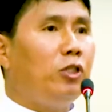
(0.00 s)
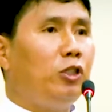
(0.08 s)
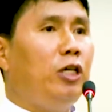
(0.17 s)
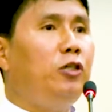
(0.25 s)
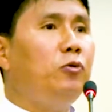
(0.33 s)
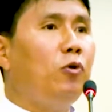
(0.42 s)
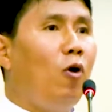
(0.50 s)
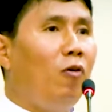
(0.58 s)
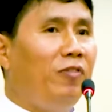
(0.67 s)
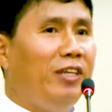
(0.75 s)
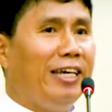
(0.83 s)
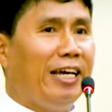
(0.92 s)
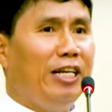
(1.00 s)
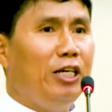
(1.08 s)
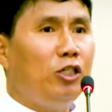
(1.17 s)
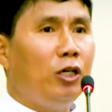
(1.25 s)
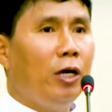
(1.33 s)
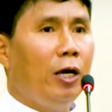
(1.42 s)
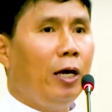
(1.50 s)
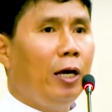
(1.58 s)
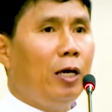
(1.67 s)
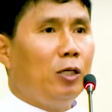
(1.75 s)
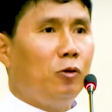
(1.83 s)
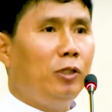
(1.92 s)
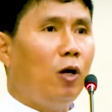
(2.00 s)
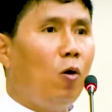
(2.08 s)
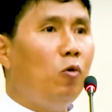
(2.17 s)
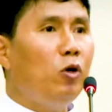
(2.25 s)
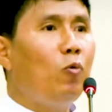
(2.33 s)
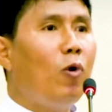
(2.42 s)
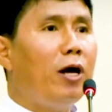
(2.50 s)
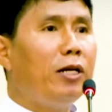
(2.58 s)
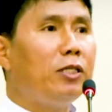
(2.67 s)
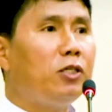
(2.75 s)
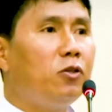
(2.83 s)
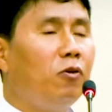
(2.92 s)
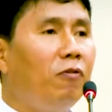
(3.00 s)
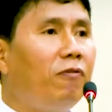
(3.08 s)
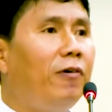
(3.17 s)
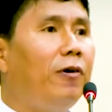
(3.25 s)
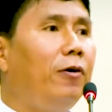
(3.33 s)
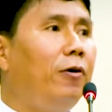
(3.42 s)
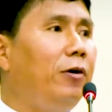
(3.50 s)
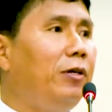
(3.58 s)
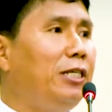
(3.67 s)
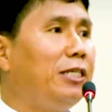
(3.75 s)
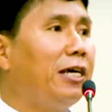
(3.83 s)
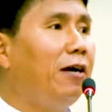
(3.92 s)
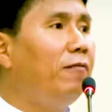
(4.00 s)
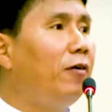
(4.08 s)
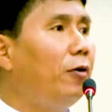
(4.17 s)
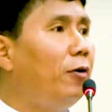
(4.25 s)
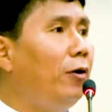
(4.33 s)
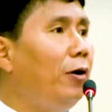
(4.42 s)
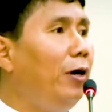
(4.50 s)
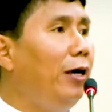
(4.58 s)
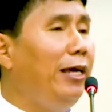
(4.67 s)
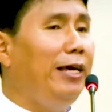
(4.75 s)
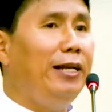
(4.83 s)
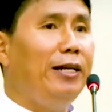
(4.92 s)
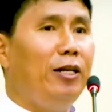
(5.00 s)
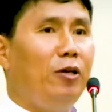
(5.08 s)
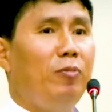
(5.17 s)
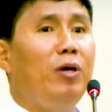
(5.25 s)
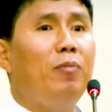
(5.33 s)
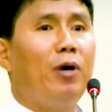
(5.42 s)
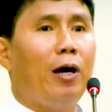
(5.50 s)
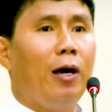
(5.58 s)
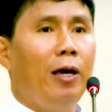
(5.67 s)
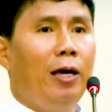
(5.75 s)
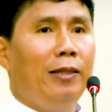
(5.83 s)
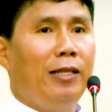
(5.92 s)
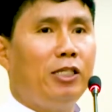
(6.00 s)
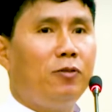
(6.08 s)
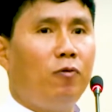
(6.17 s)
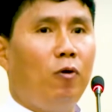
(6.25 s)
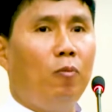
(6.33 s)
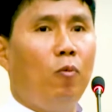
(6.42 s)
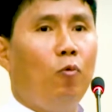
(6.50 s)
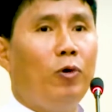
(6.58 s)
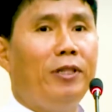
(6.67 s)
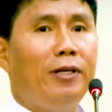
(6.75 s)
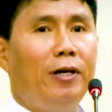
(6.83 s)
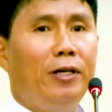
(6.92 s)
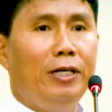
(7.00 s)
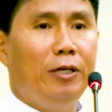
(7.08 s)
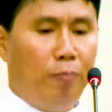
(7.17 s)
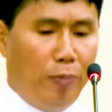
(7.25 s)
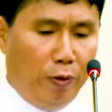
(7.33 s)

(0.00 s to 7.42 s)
statue of the Ganesh. So the only one so far discovered in Myanmar. That's from Wetali